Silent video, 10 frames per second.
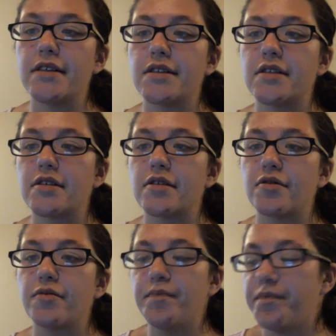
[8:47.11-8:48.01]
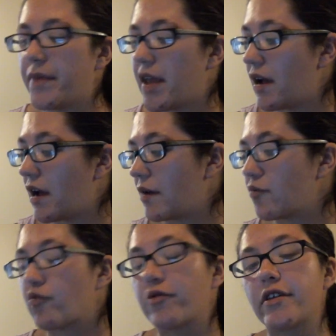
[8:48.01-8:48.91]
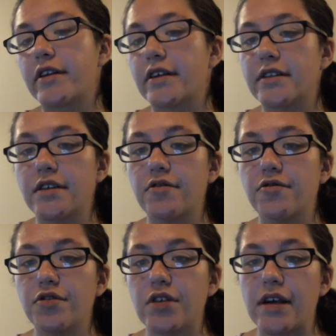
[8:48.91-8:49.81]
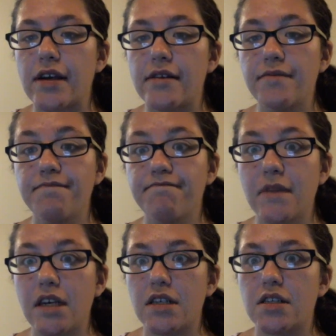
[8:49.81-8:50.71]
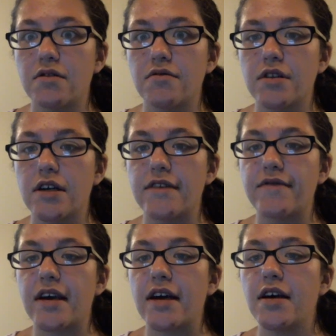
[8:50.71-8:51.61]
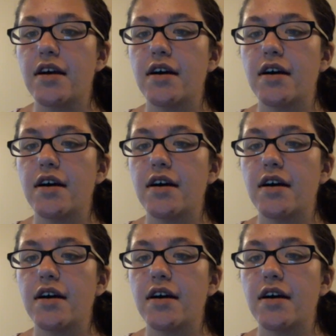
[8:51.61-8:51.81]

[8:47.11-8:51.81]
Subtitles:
So I'm really into crocheting. I do a lot of that.